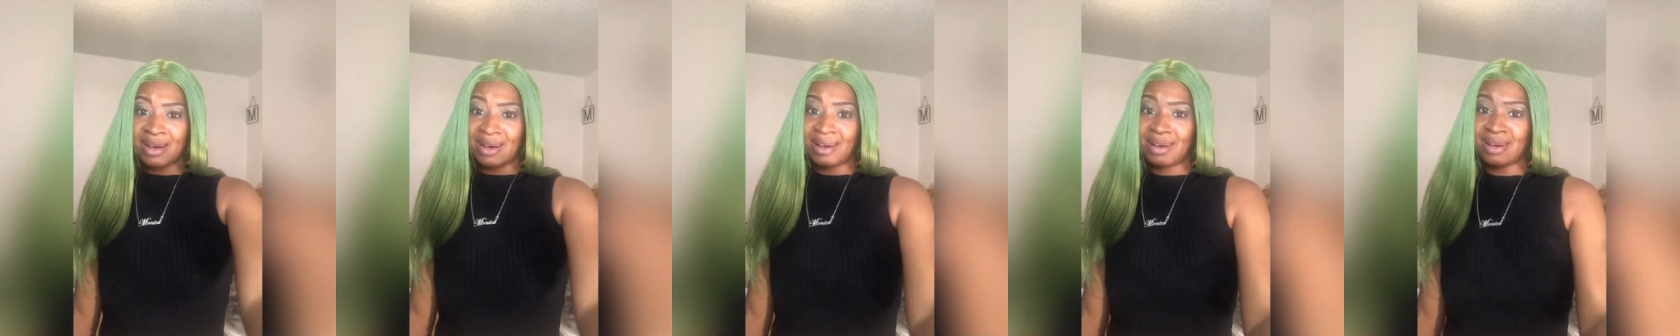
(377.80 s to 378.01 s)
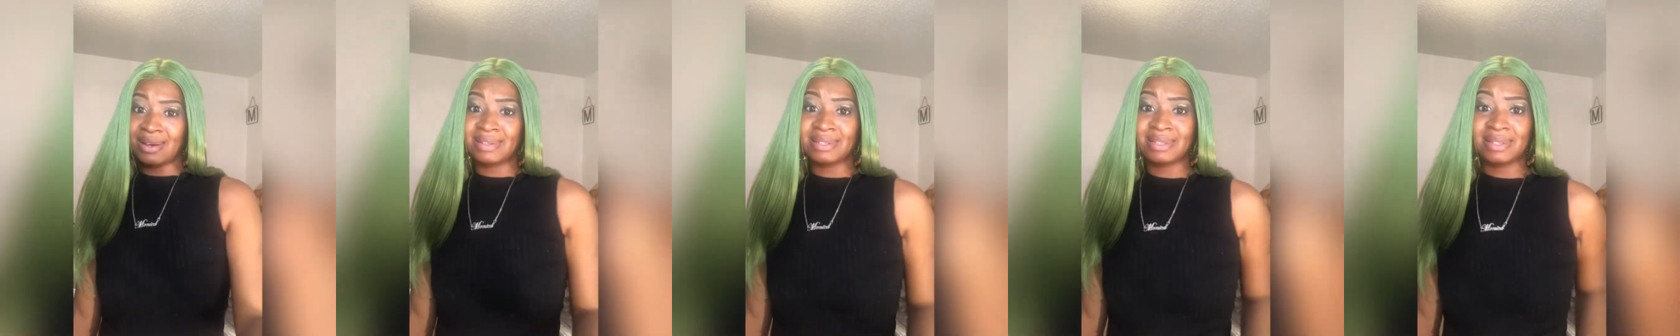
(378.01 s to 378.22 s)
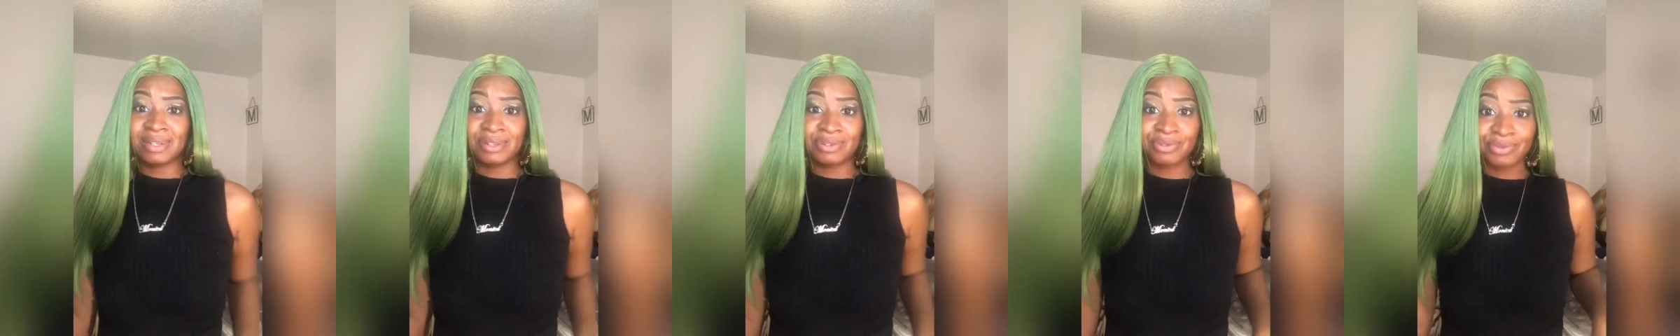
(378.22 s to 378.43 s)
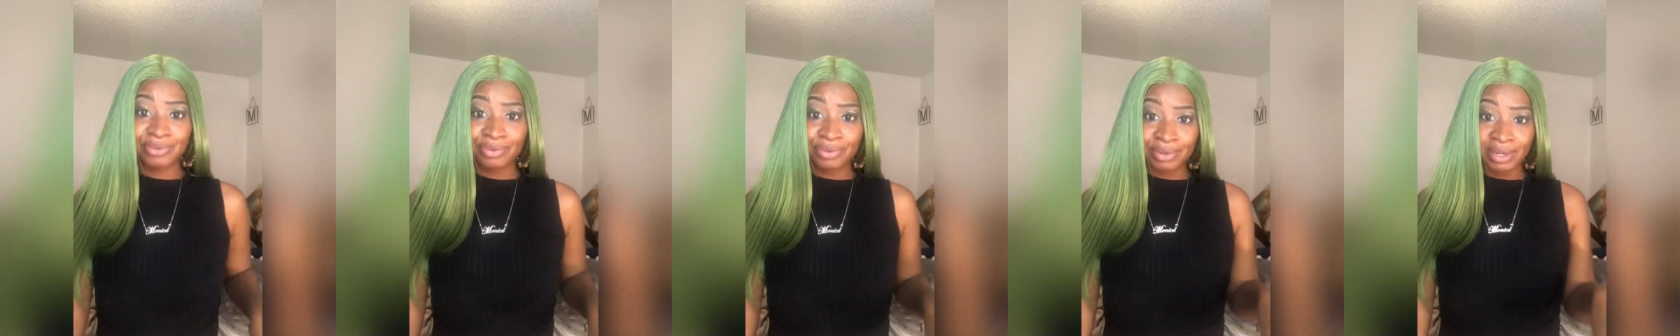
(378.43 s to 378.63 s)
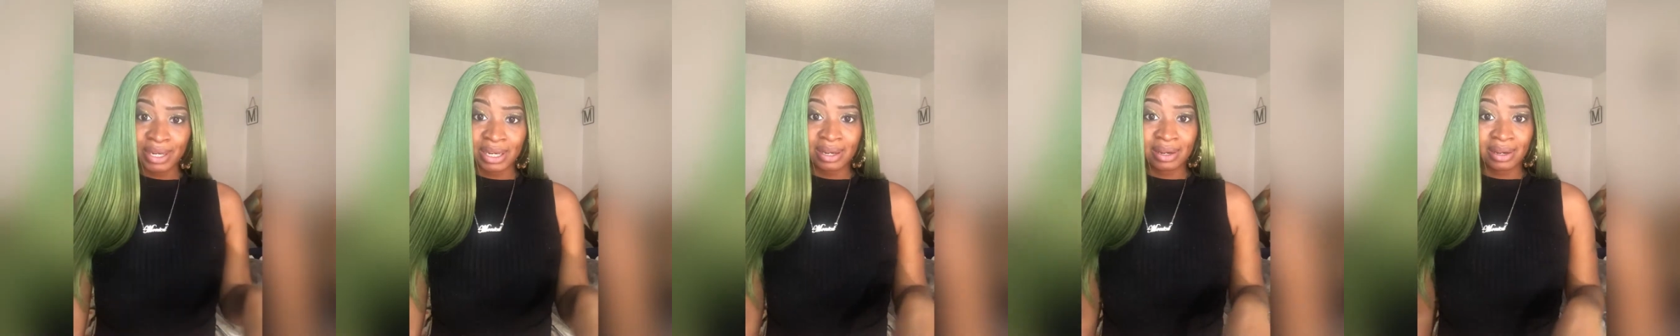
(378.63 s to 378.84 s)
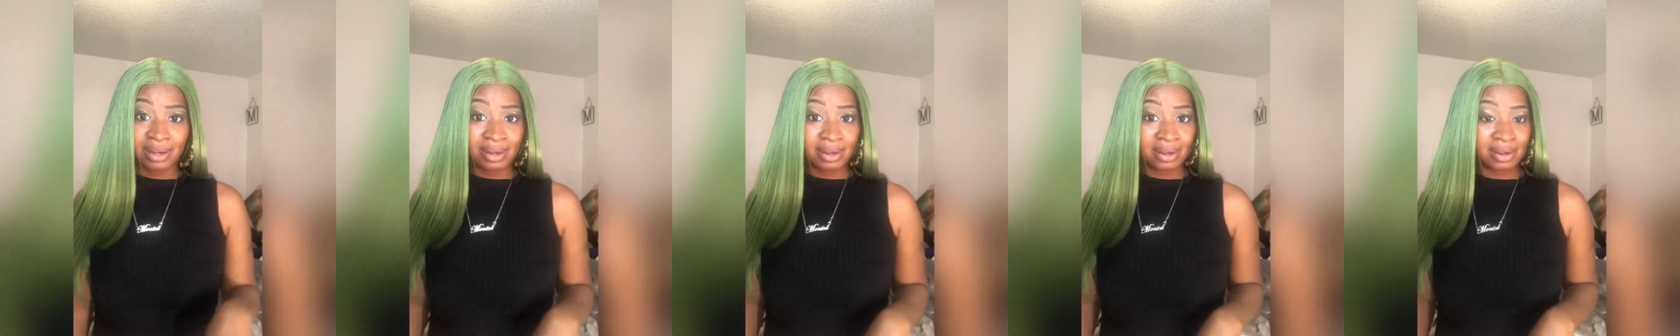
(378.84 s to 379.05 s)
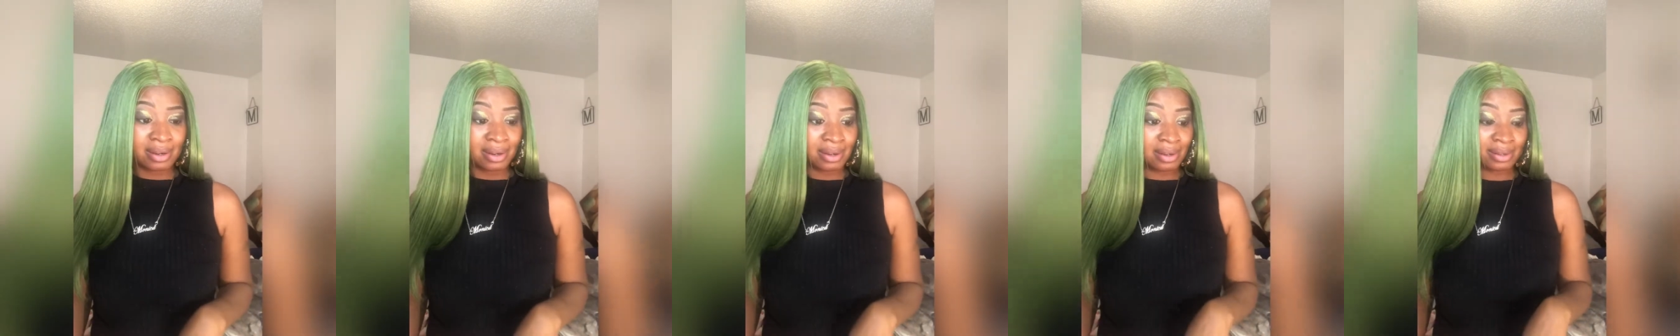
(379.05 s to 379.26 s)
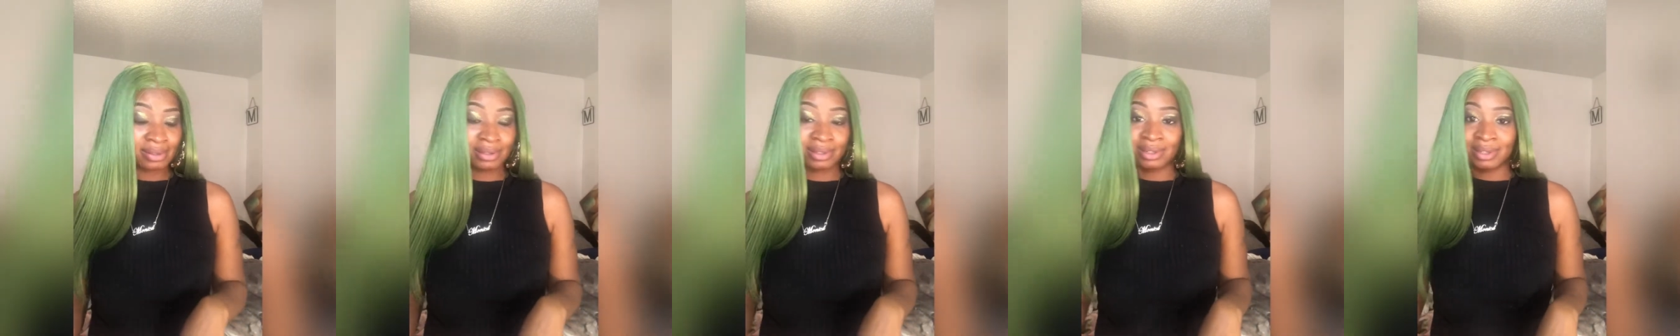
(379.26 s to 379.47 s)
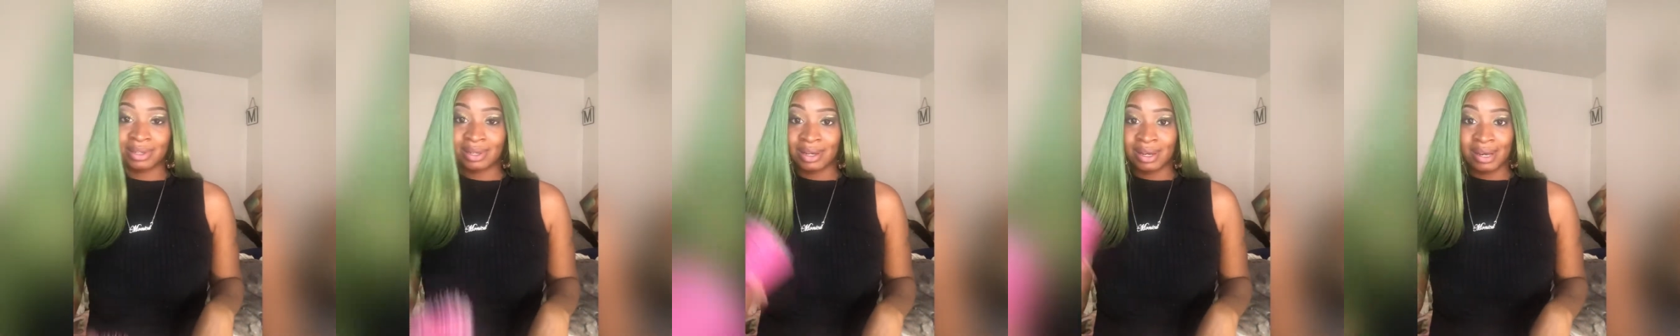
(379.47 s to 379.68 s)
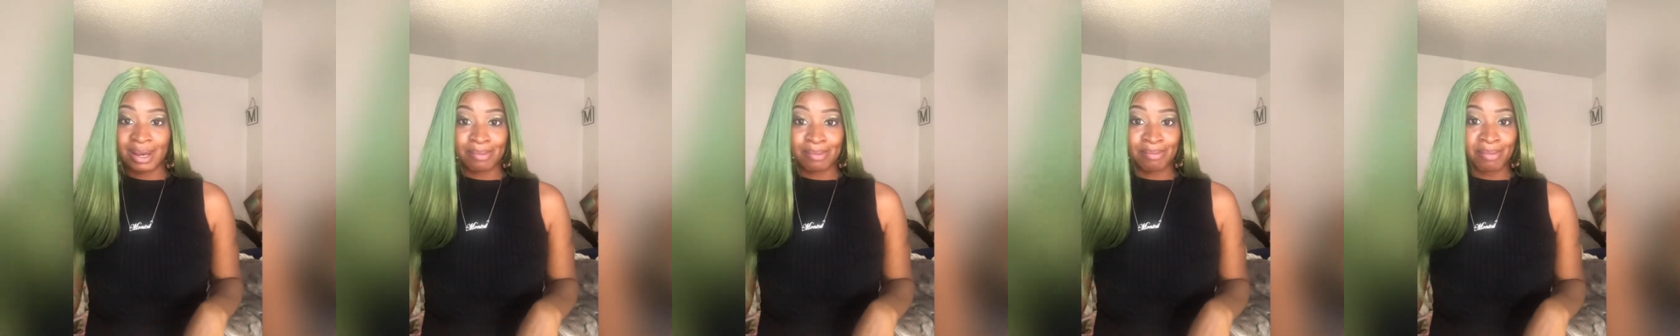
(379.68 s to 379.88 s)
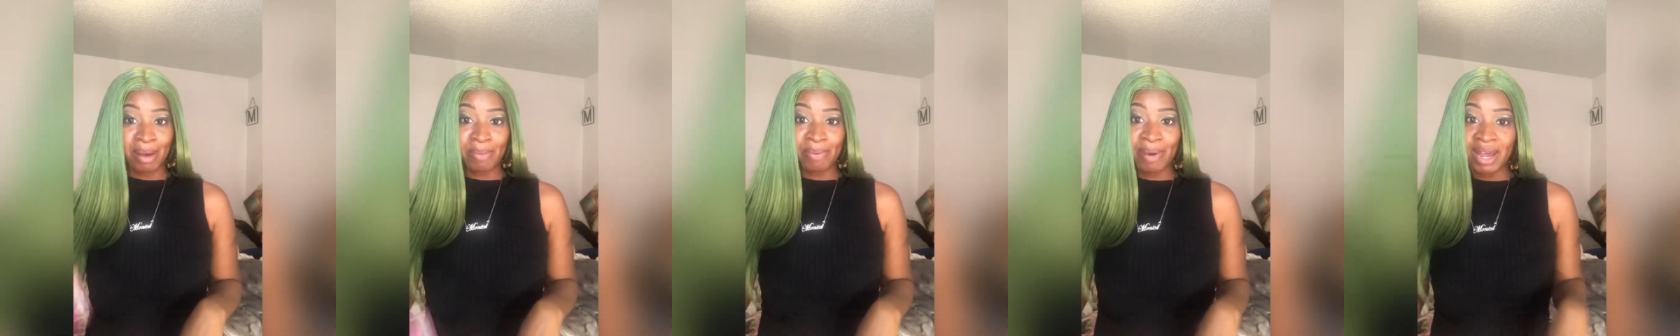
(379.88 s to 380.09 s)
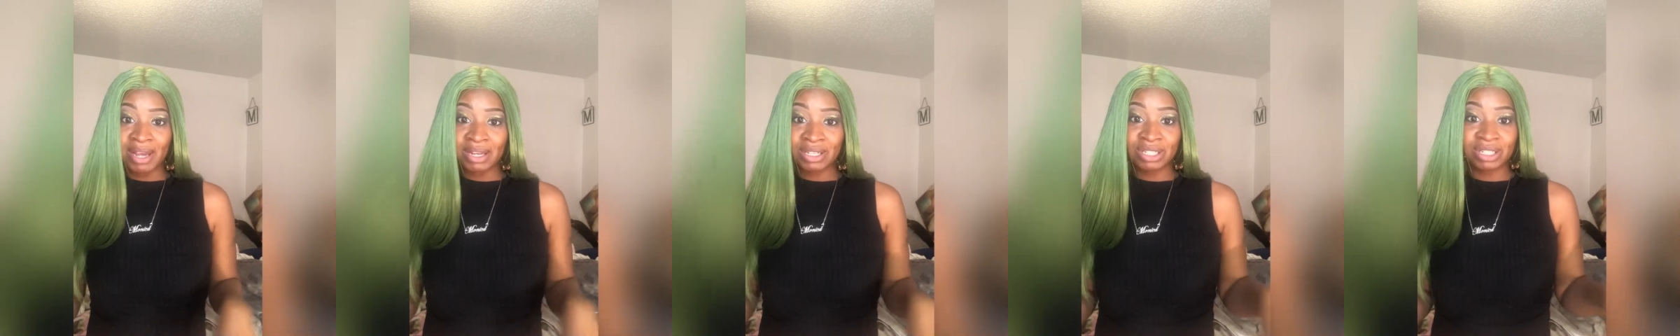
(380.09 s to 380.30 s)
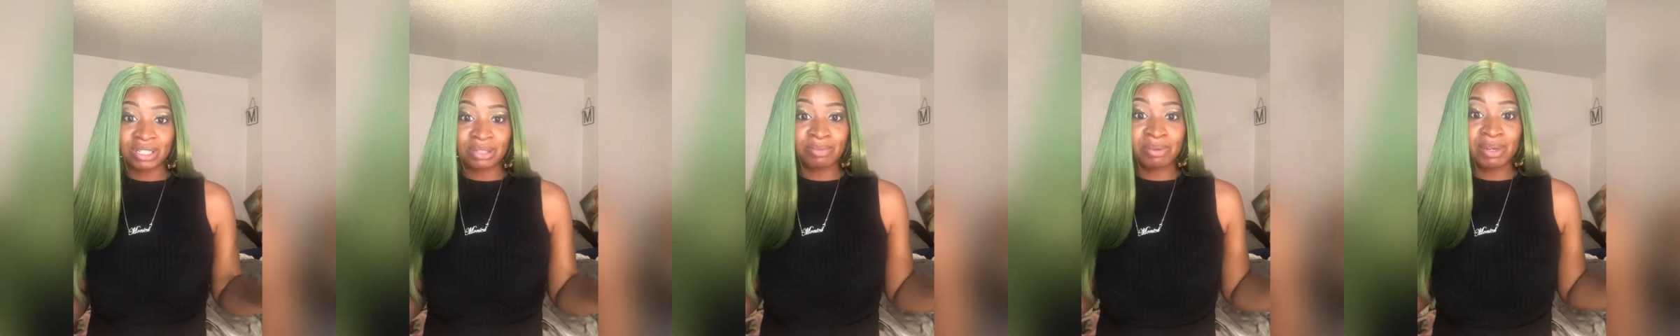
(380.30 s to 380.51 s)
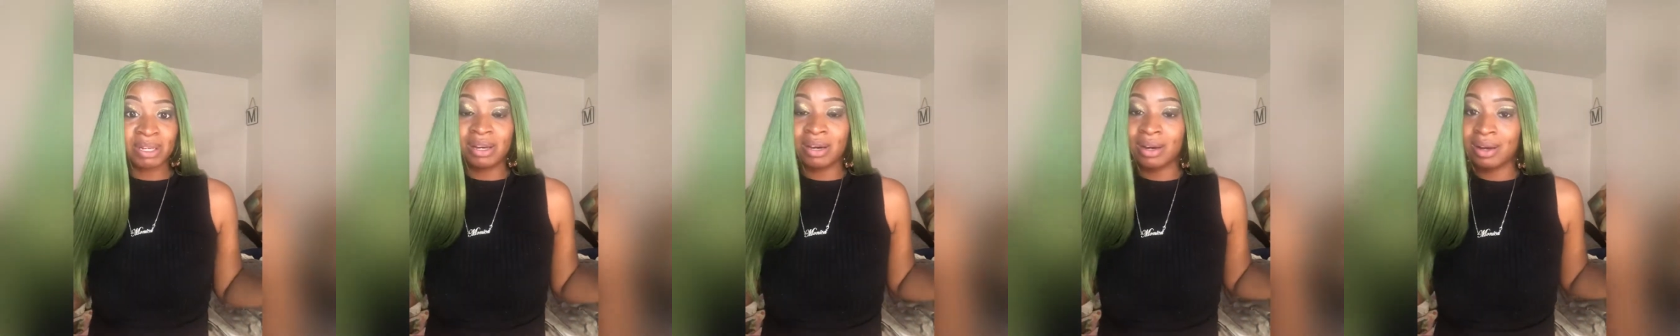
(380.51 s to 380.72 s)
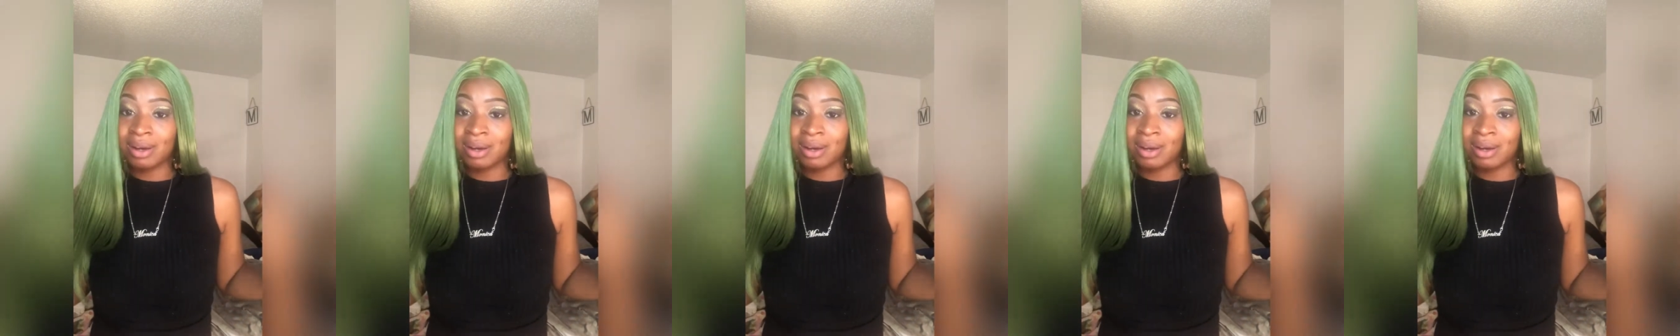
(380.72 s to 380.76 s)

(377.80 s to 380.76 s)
I said, screw that. My patience be